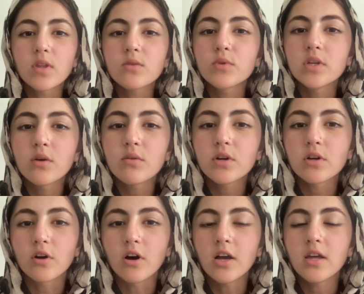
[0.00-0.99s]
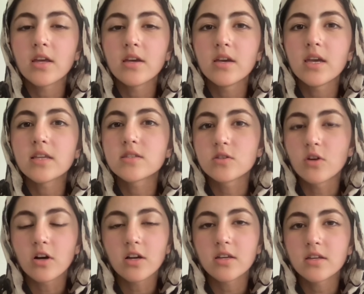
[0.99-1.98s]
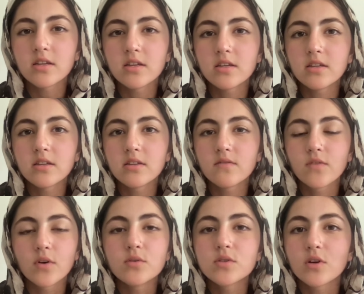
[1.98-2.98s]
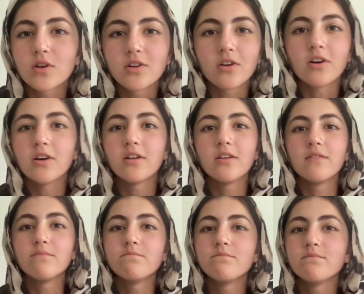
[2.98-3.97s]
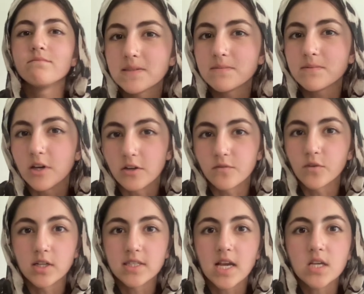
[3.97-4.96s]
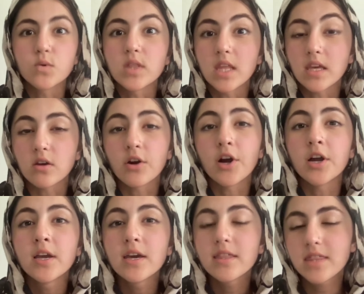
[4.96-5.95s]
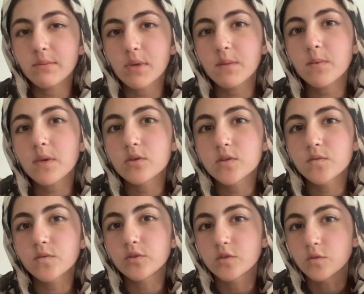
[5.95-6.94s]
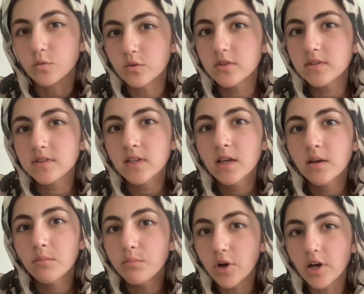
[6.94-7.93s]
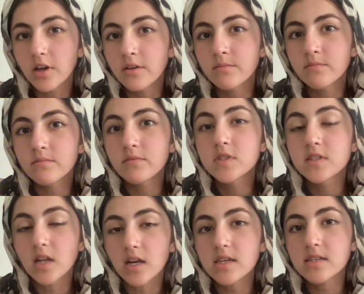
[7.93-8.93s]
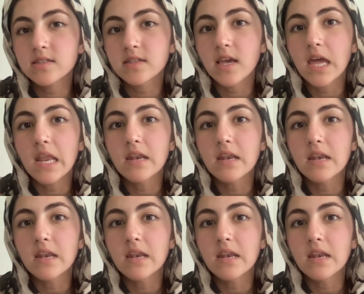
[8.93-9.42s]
whether we know it or not it's not phones are not as good for us as we think they are they may be useful tools but studies